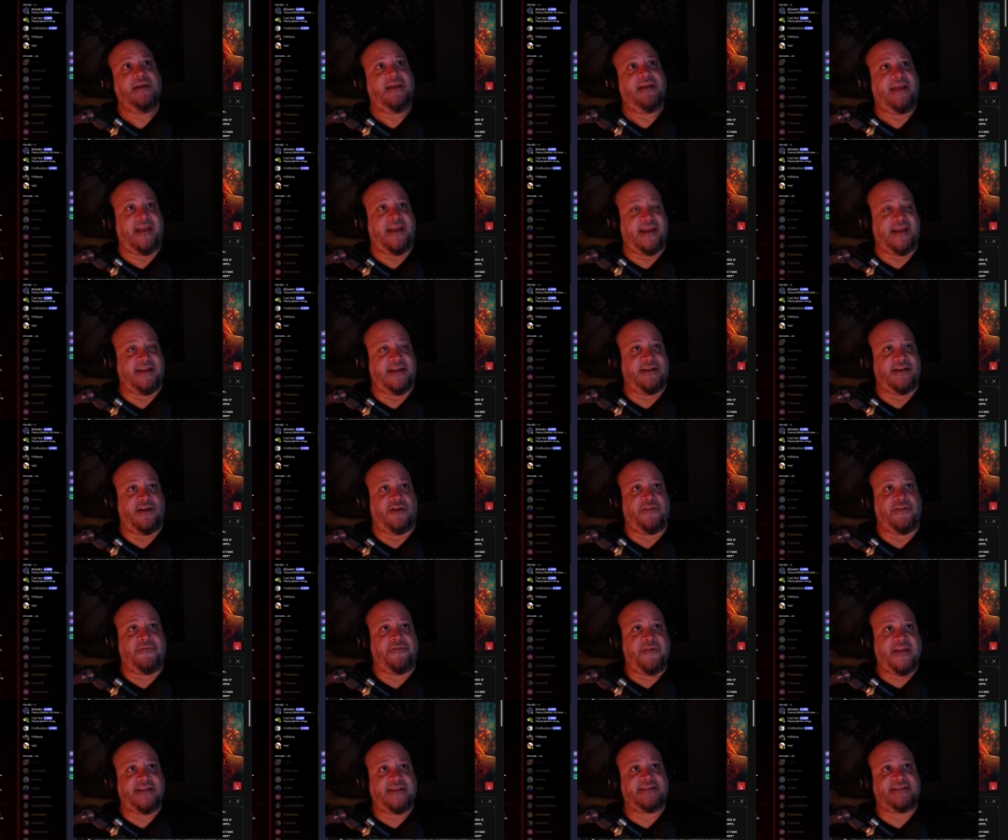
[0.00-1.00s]
And on the
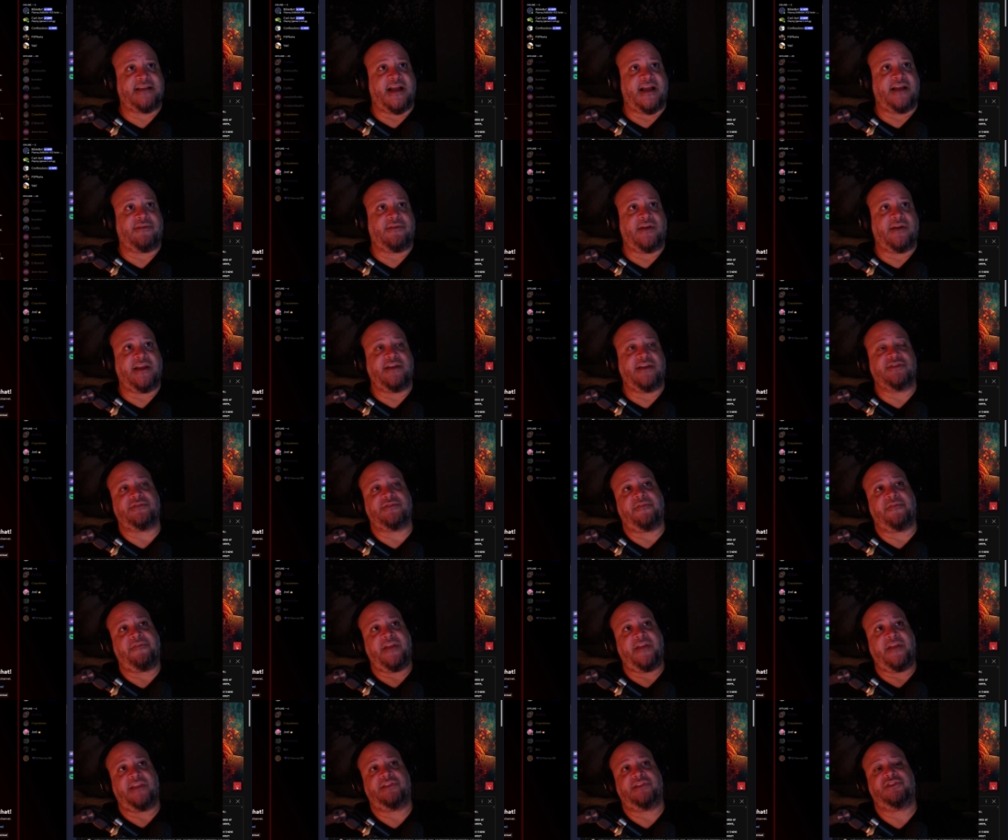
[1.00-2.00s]
faith side, right, here's the
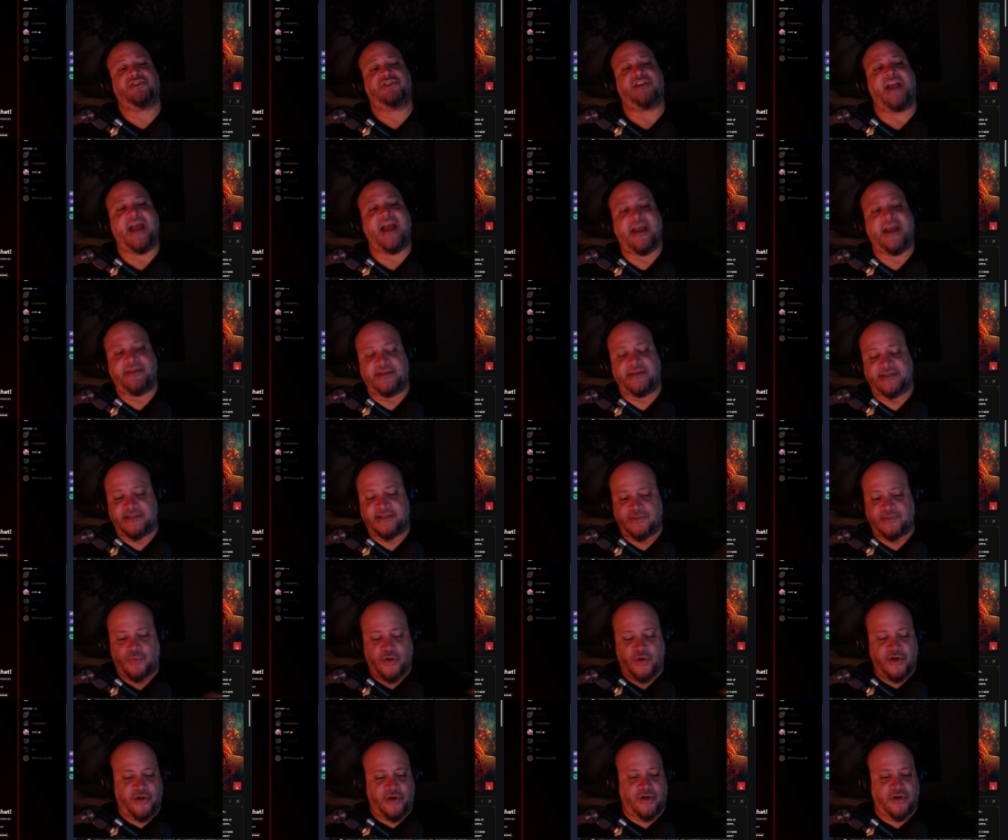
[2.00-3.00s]
faith chat. This is
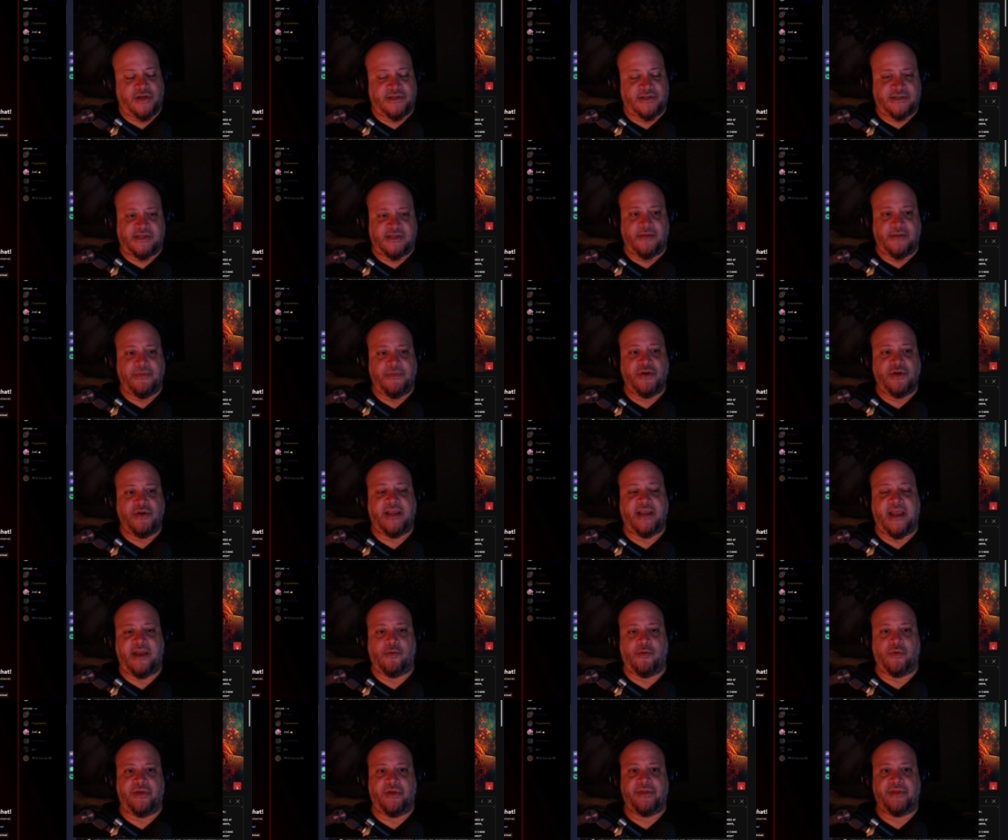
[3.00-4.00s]
where you're going to
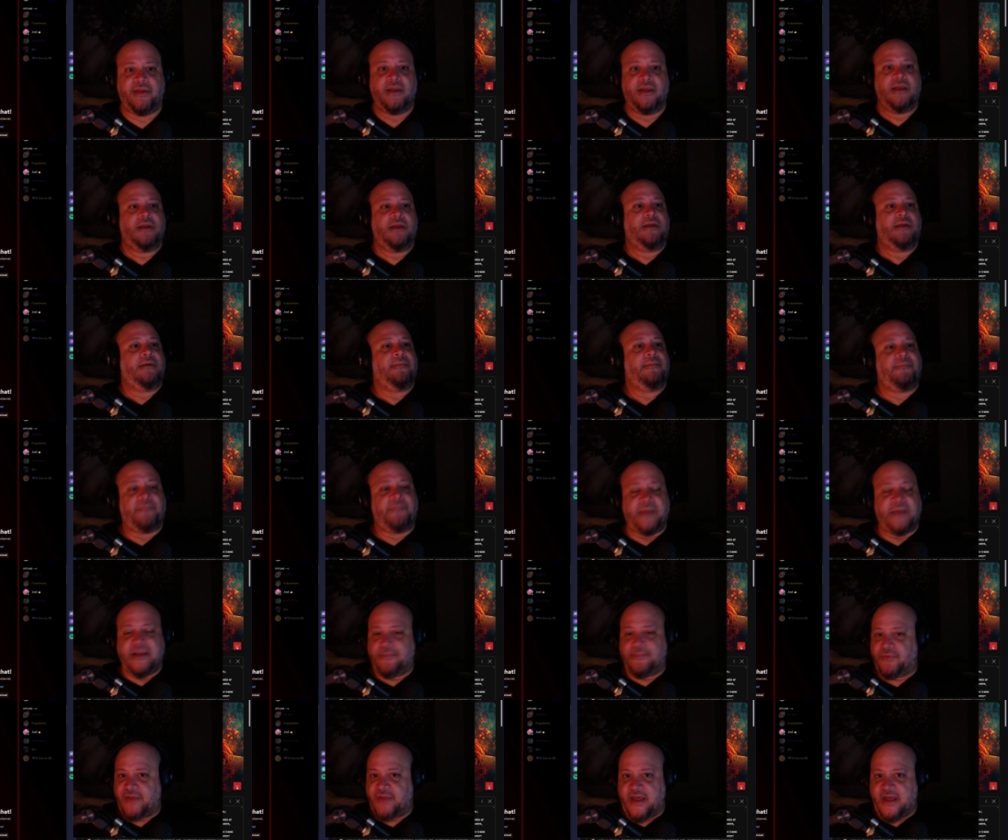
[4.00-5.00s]
communicate with
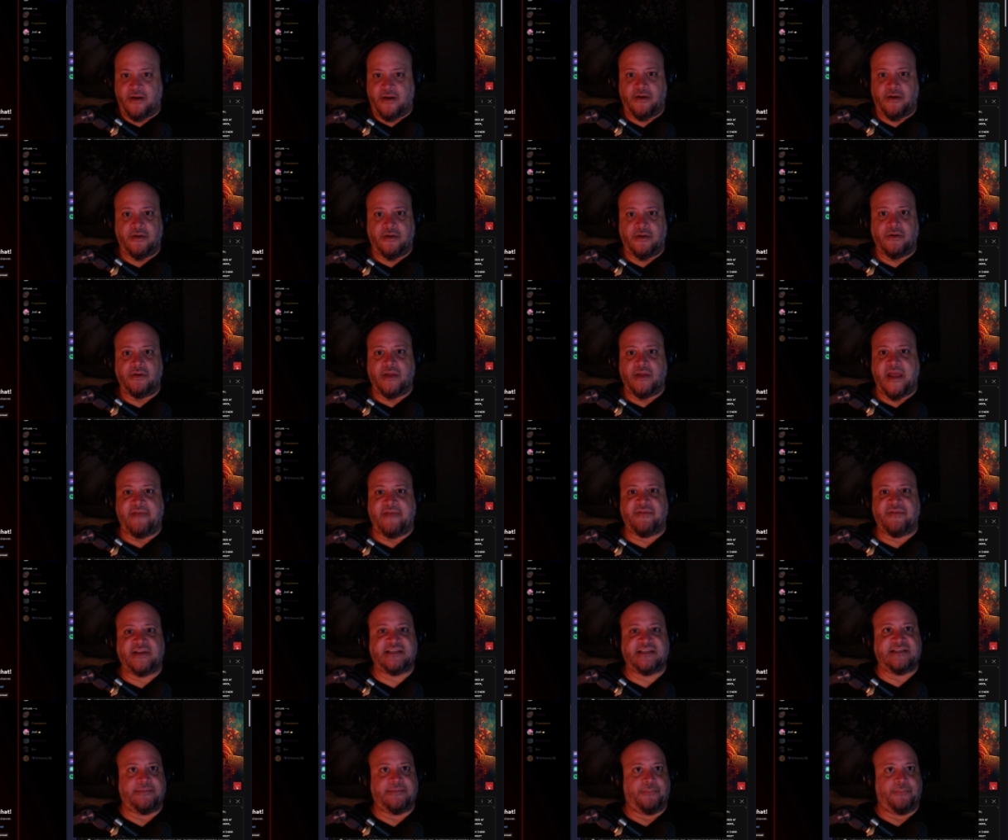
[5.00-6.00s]
people that have
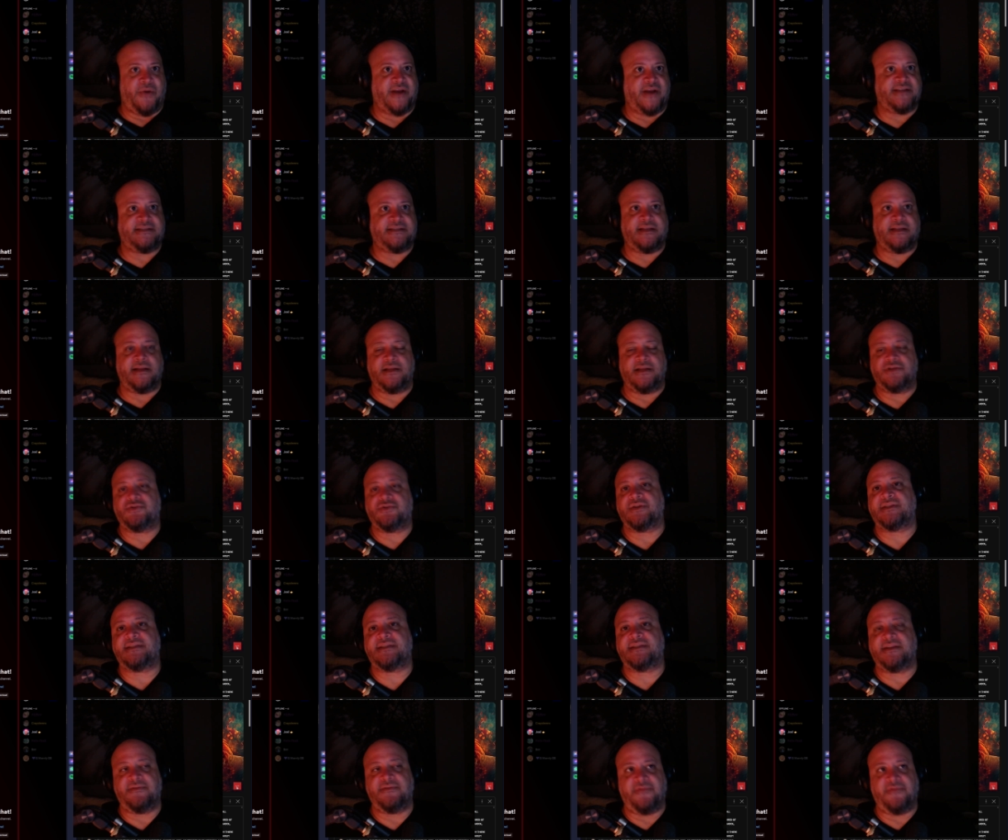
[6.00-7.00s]
expressed an
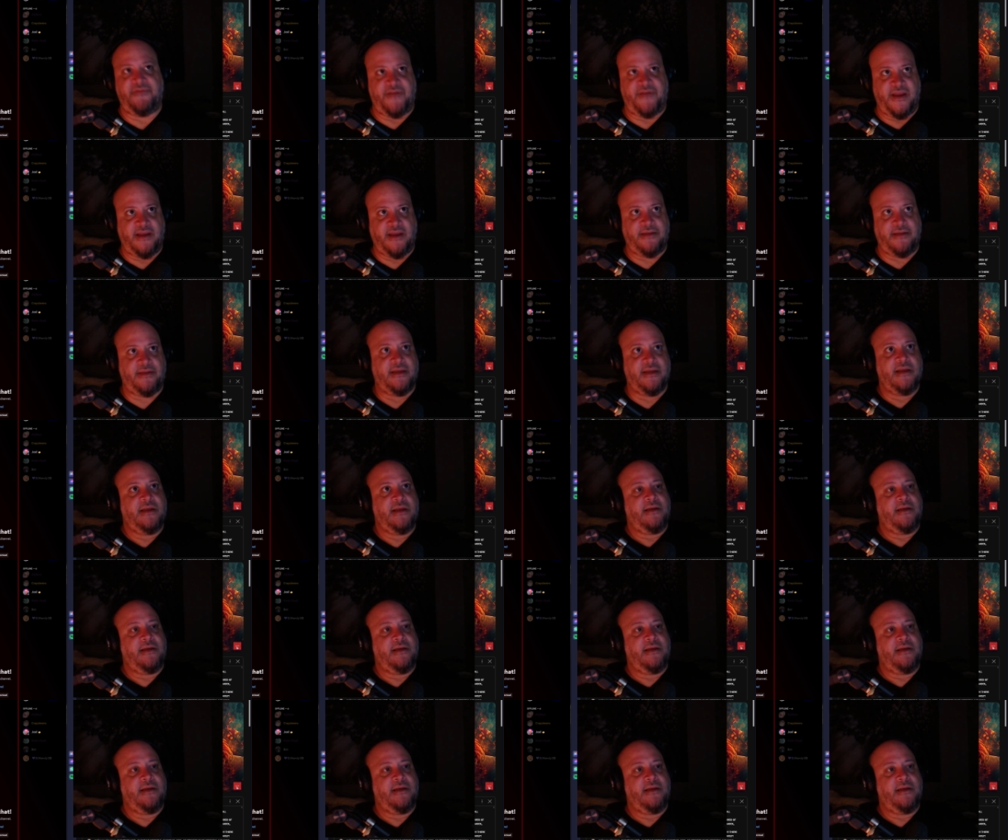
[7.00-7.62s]
interest in faith.